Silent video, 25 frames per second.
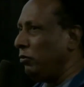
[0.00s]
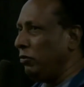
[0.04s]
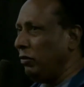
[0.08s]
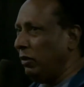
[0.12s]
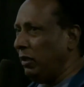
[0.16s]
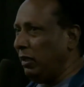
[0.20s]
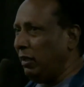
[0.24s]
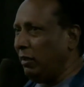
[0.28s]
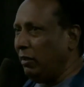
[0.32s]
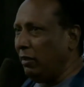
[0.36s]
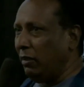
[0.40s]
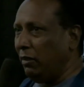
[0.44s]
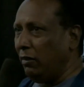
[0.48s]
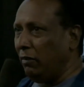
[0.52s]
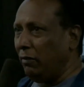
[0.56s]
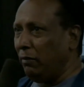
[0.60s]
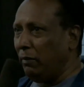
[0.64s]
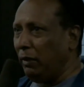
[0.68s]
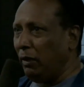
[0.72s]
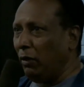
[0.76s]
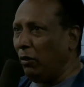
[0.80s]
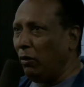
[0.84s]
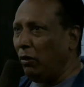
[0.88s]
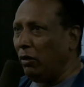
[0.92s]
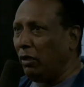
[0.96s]
feel
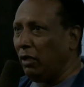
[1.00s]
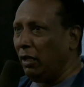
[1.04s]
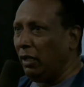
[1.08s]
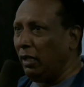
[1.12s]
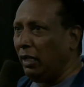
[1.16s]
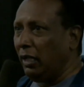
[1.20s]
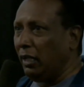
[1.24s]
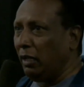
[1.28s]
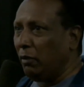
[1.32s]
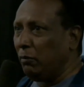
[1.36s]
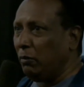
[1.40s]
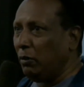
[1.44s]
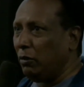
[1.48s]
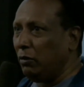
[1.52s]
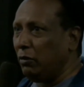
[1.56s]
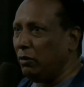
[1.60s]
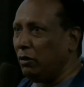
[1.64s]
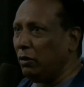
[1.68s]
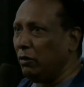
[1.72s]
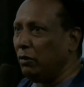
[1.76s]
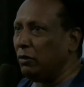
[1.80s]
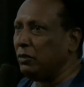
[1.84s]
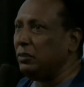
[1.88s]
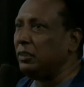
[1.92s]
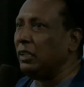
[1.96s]
melancholic about
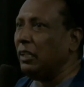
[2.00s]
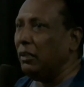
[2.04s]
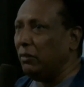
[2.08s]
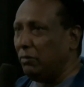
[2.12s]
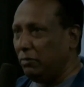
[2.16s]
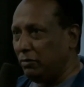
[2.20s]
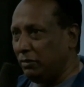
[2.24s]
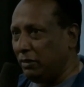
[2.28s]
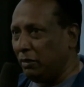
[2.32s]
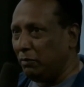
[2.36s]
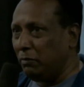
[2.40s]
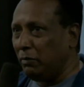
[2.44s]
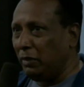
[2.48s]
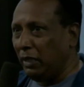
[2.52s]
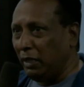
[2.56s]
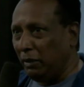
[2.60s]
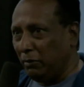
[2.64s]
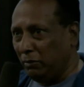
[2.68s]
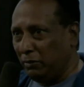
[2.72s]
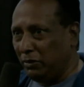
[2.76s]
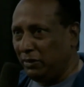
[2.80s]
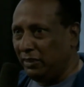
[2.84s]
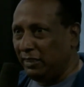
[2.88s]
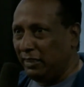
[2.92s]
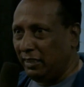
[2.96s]
yourself
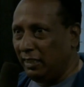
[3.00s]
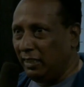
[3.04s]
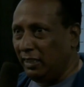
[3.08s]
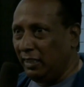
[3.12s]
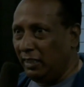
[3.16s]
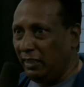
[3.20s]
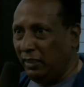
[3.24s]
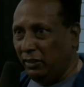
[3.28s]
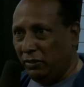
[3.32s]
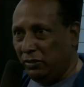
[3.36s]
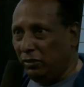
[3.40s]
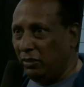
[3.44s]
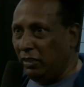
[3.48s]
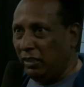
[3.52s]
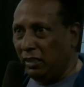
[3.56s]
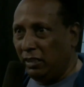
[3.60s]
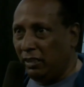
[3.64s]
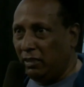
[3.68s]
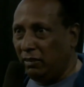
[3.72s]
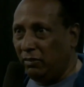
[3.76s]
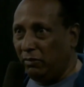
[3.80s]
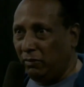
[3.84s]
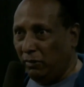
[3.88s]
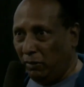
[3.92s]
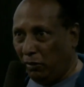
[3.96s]
sometimes, isn't
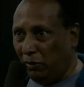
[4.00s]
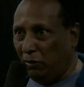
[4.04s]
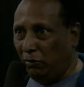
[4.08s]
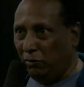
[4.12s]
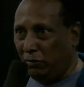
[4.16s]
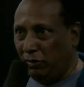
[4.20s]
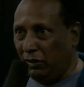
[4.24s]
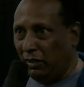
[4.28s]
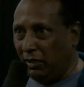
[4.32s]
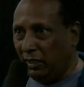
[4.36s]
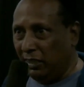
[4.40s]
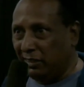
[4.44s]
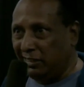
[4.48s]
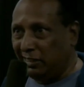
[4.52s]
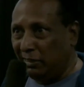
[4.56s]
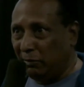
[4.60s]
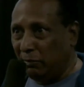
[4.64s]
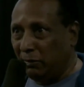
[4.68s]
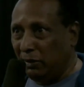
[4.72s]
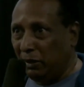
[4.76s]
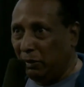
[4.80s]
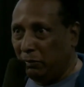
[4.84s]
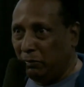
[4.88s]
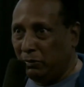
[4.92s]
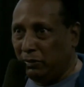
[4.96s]
it? We all feel it
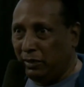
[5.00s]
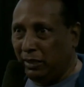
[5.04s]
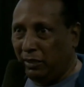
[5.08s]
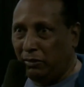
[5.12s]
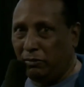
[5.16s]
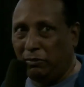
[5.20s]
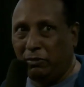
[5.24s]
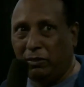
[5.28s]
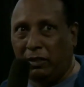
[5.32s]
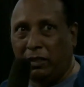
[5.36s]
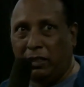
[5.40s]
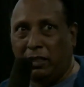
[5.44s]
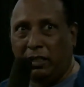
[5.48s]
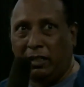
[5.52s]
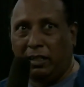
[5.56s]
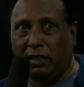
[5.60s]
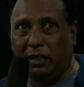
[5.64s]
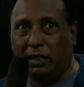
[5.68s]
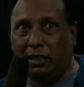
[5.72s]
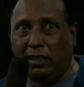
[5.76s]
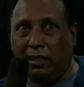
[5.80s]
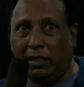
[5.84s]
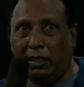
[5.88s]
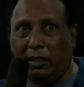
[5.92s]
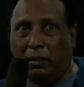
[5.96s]
sometimes, I feel.
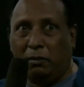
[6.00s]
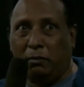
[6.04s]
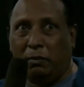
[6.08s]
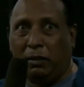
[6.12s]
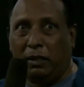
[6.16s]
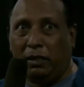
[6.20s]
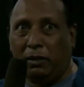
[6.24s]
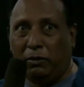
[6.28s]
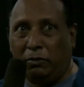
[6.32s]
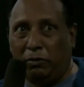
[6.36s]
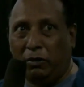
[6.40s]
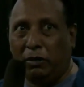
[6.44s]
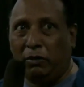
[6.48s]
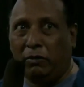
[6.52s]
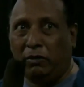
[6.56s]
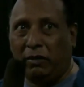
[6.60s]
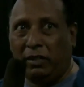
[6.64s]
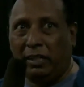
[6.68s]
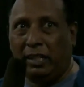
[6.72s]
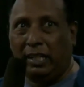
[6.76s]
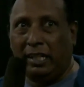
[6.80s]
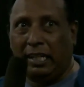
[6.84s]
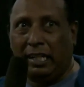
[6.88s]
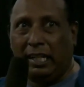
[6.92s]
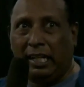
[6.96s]
But if you're a
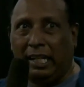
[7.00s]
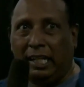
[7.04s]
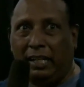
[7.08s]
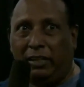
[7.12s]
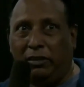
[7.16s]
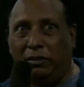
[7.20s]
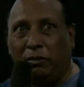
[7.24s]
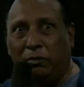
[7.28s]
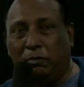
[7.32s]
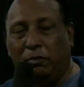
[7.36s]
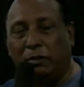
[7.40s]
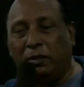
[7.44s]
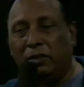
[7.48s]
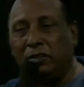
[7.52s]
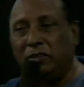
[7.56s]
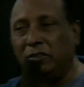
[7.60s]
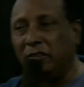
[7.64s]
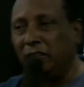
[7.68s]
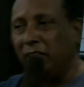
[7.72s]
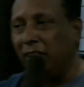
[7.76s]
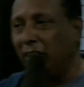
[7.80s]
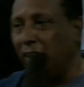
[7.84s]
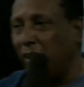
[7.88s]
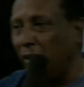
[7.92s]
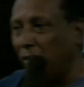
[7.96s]
very creative
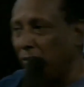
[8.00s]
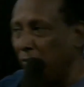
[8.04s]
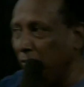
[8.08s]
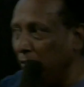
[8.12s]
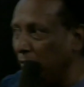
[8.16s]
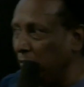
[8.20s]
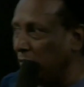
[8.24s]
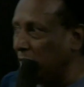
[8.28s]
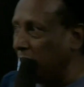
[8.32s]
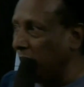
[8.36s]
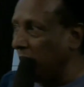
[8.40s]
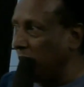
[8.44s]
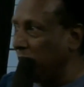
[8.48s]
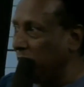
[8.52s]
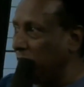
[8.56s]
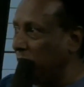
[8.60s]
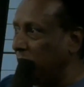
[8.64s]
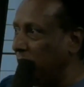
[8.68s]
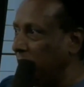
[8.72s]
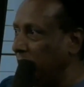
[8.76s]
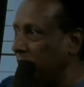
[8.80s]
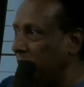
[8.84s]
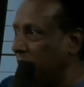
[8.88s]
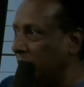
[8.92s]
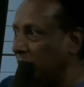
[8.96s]
person, how you
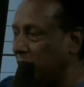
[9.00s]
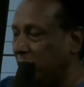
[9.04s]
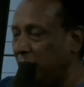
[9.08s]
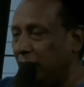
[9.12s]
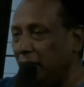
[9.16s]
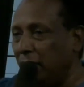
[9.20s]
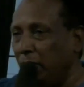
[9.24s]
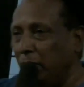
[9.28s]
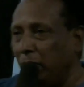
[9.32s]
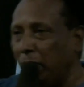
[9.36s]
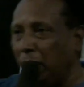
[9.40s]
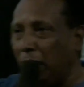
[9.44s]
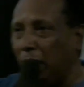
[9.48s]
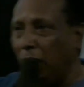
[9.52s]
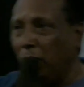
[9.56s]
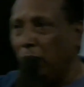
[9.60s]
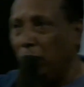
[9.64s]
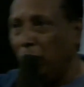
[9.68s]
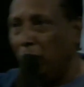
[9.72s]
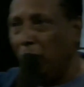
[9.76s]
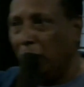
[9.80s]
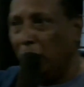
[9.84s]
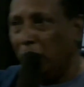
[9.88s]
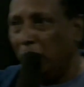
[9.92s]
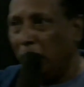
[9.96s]
convert that
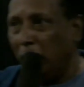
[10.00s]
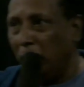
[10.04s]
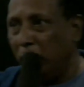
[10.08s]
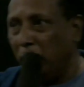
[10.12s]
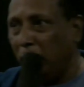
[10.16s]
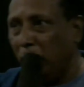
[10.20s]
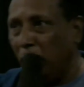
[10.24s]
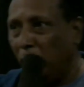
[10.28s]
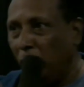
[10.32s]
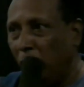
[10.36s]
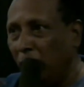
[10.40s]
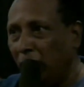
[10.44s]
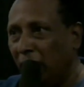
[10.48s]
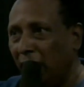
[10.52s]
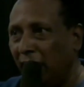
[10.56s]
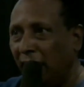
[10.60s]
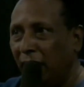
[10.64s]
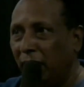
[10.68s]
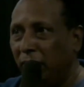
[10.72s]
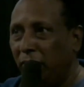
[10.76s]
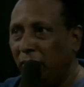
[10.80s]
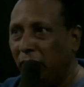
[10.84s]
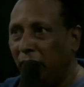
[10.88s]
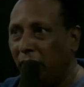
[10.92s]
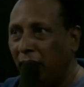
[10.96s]

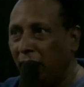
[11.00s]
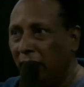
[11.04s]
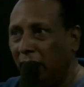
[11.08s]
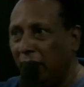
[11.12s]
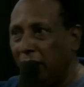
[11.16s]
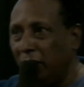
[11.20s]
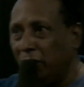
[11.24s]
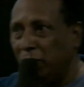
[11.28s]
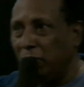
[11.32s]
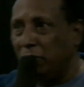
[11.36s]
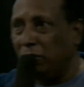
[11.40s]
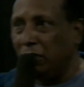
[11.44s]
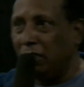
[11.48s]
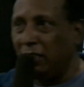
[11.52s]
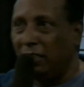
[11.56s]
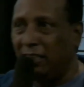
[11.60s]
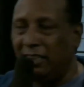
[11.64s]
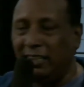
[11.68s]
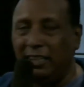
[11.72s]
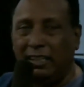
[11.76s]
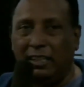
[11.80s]
melancholic feeling into a